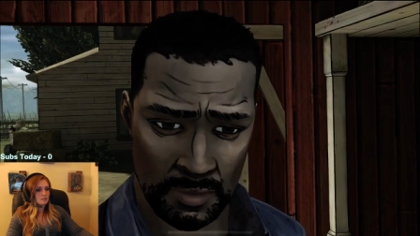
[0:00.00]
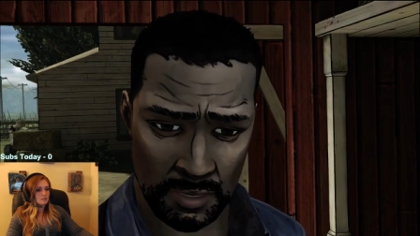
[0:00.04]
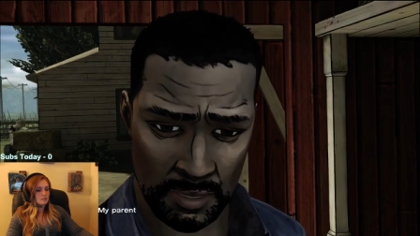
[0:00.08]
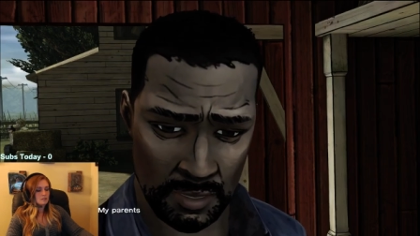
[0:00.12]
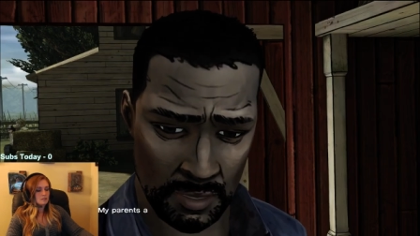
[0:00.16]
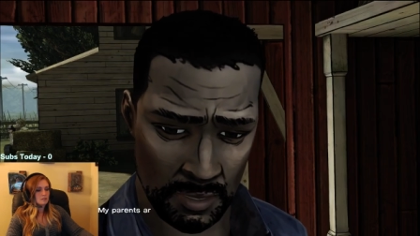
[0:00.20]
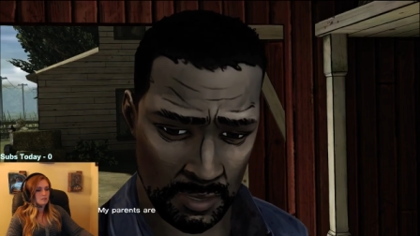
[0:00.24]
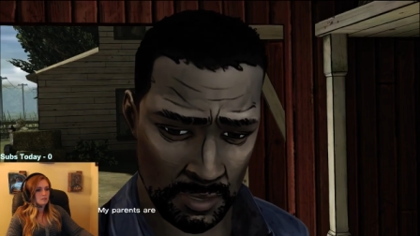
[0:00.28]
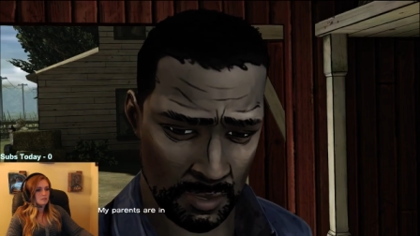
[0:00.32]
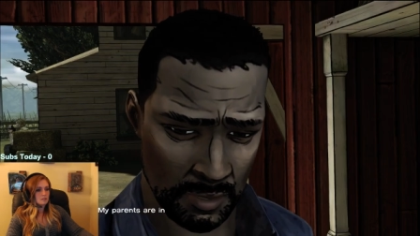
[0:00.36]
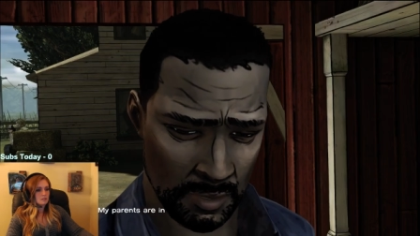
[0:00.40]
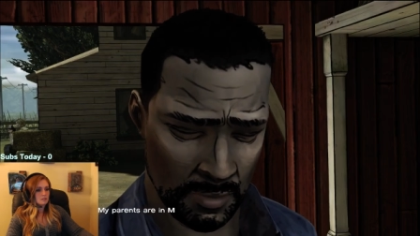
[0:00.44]

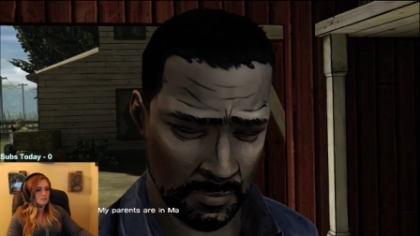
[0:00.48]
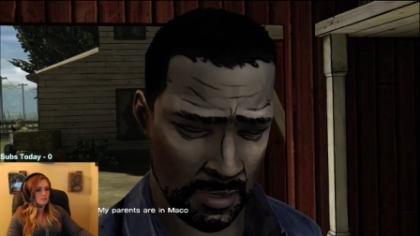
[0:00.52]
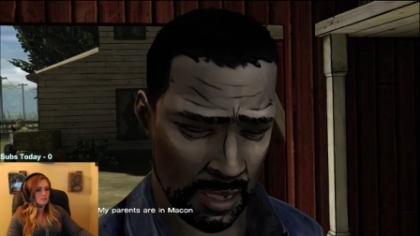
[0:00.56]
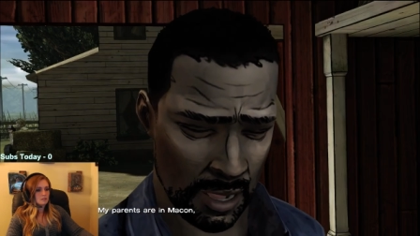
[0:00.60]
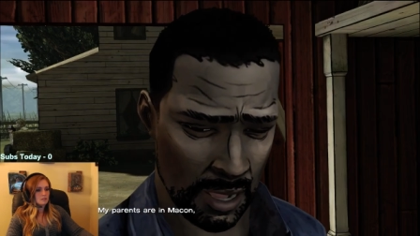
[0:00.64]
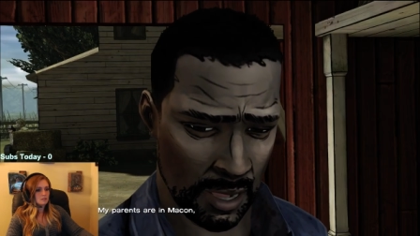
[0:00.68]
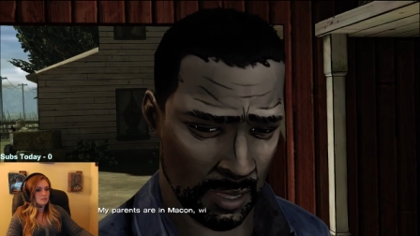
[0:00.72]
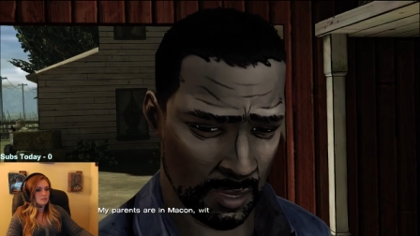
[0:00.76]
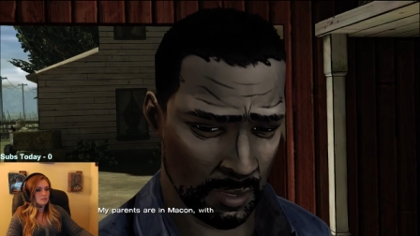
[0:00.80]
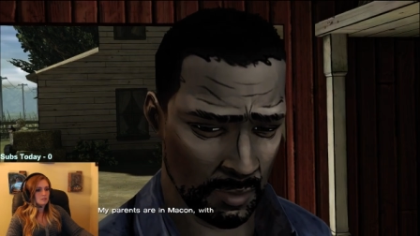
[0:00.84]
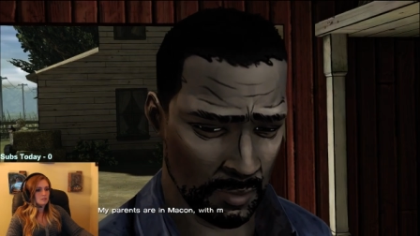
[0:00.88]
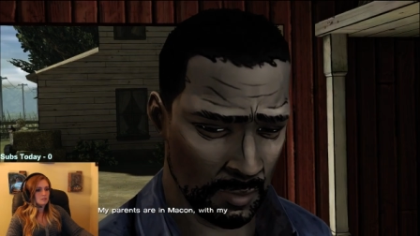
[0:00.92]
parents are
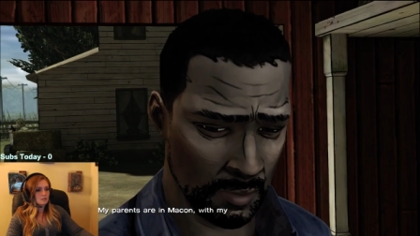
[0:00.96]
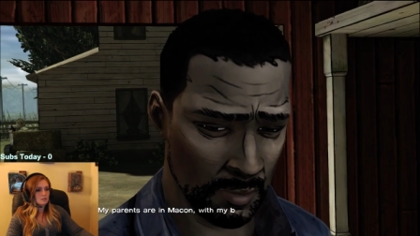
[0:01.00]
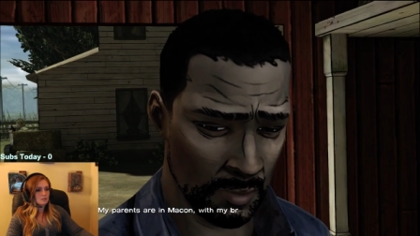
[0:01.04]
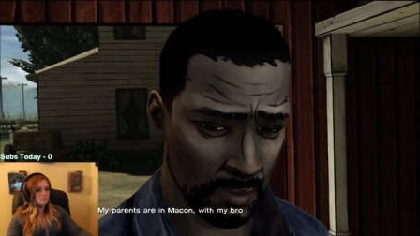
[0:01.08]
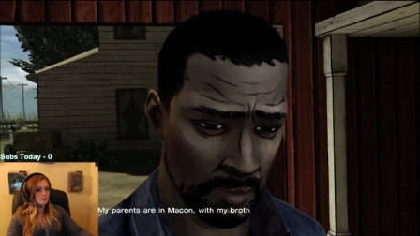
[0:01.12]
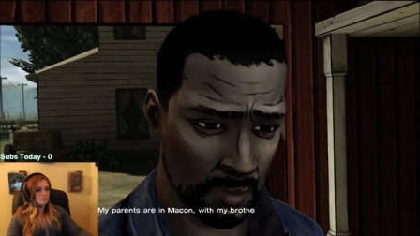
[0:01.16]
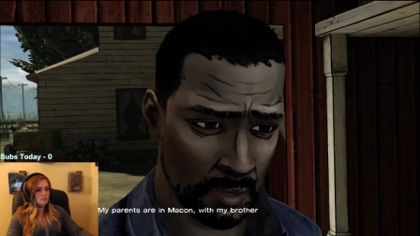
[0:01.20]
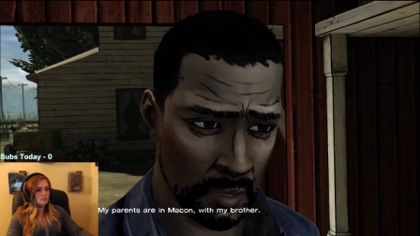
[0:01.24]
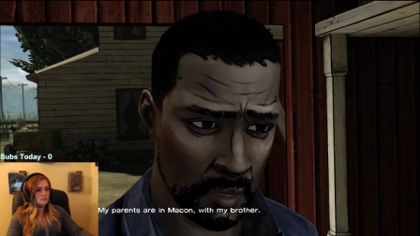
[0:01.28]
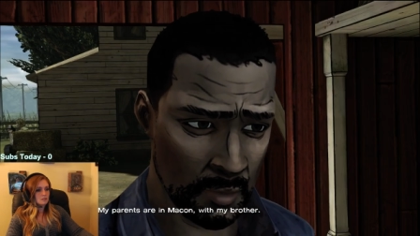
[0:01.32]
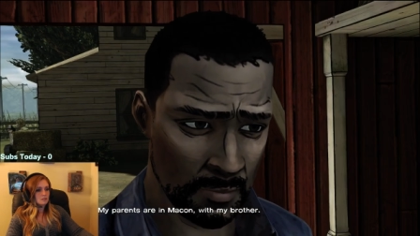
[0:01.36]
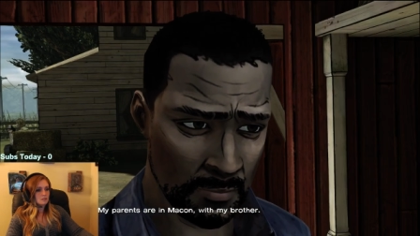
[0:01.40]
in Macon
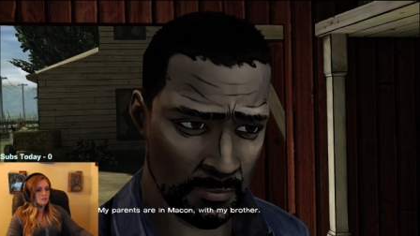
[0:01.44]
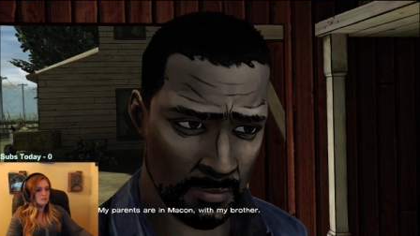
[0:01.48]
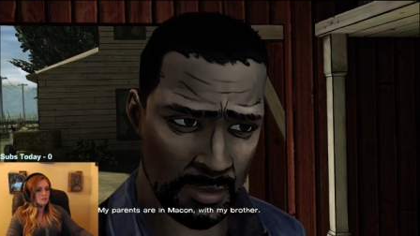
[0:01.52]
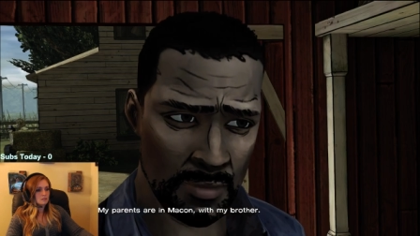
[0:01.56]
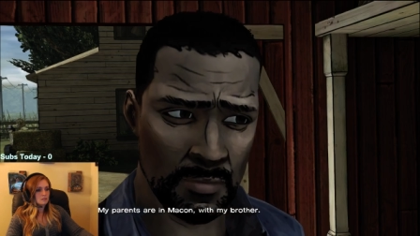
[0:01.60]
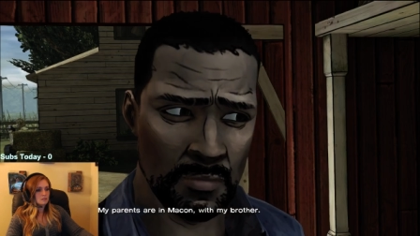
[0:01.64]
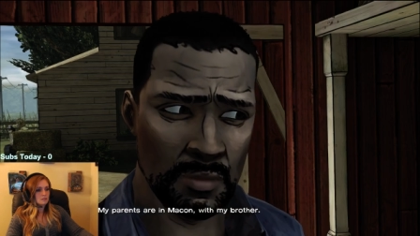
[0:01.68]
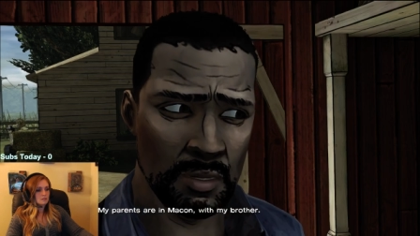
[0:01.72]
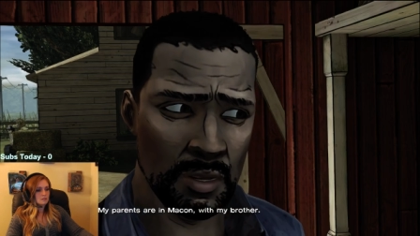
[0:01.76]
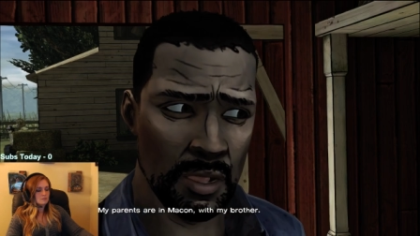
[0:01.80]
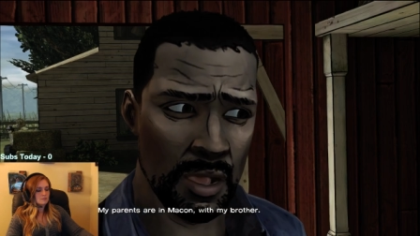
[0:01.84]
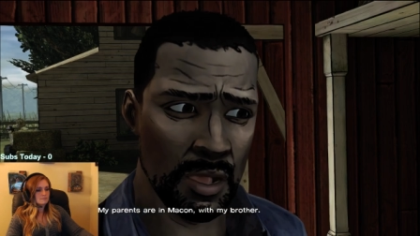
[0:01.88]
with
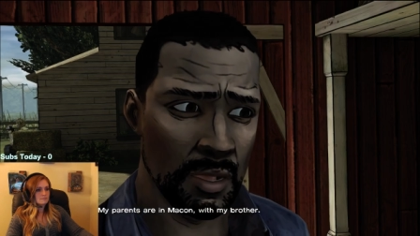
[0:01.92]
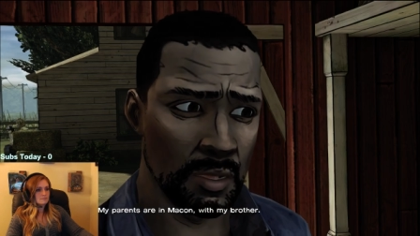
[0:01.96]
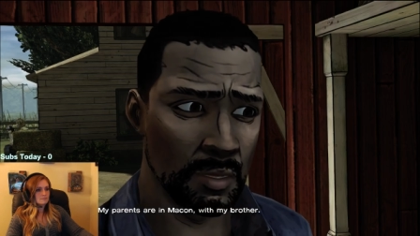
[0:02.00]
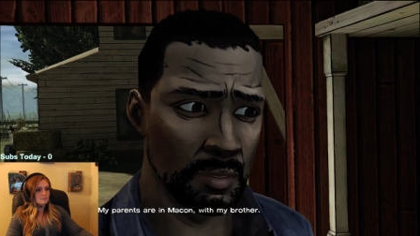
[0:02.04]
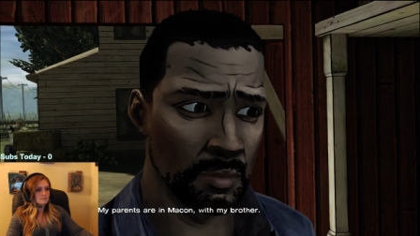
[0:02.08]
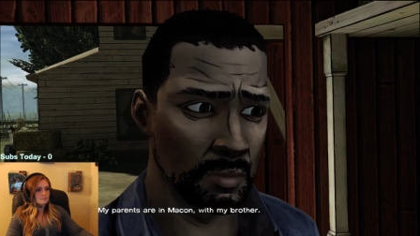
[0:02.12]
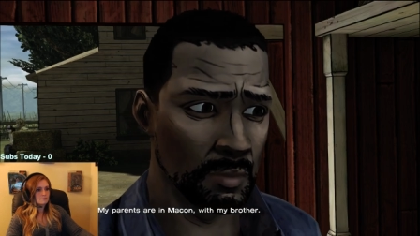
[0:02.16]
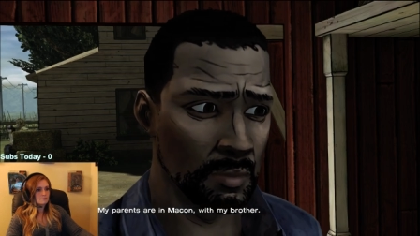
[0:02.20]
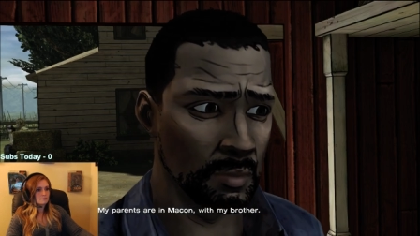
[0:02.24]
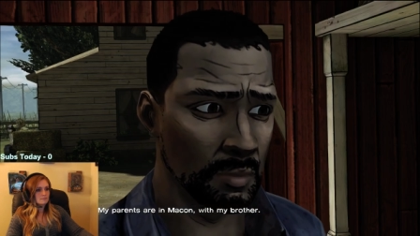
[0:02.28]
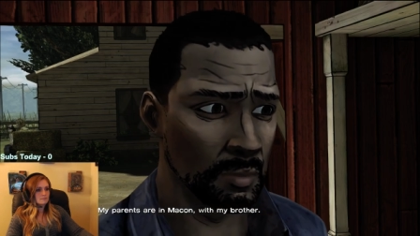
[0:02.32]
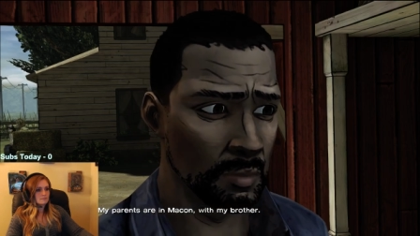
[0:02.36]
my
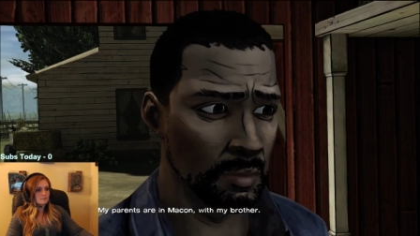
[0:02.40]
brother.